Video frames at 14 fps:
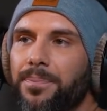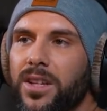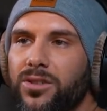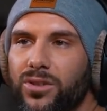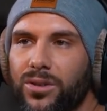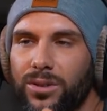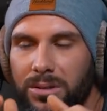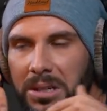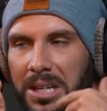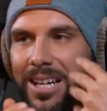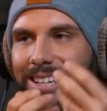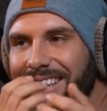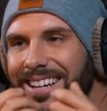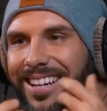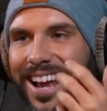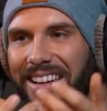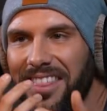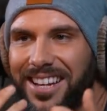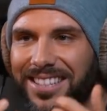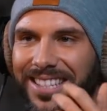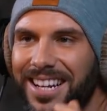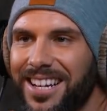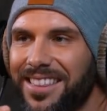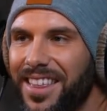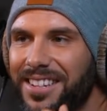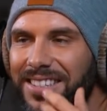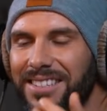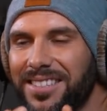So yeah,
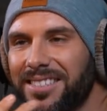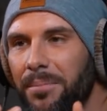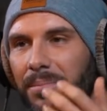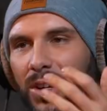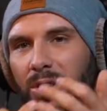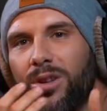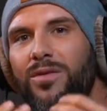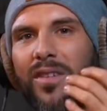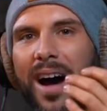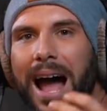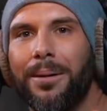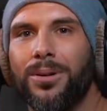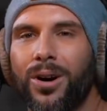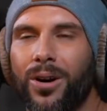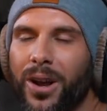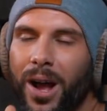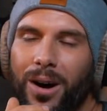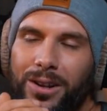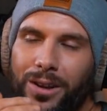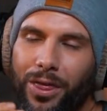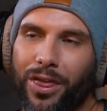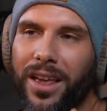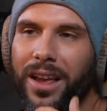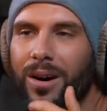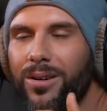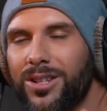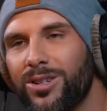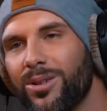there's some good vibe going on. You think,
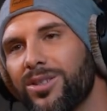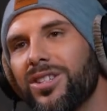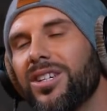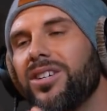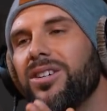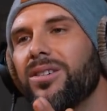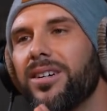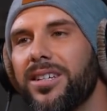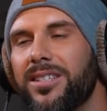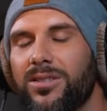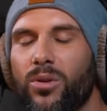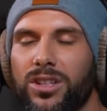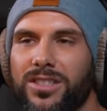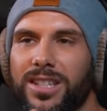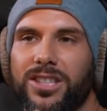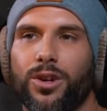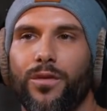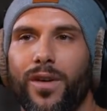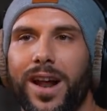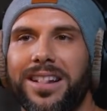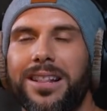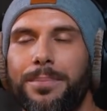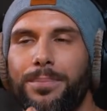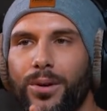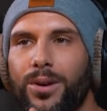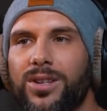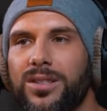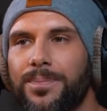oh, it's so secure, he's such a friendly
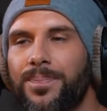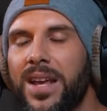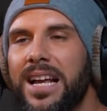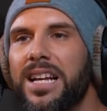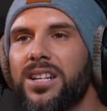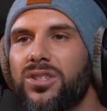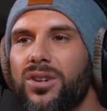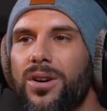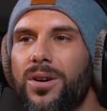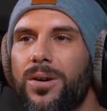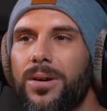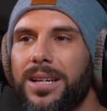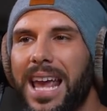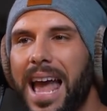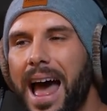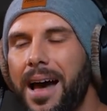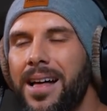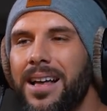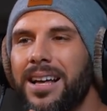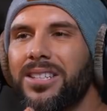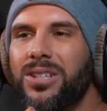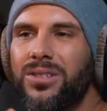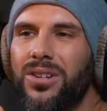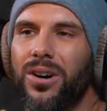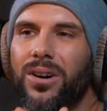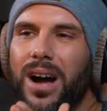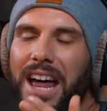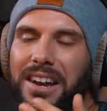person. So yeah,
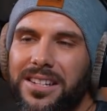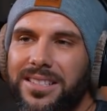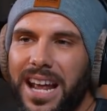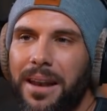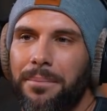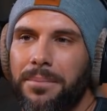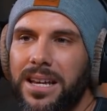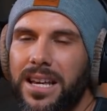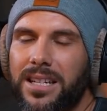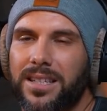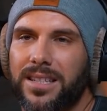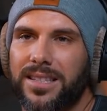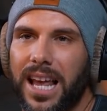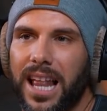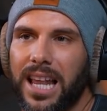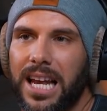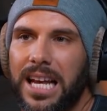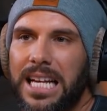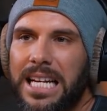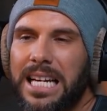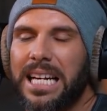understand me as a seller,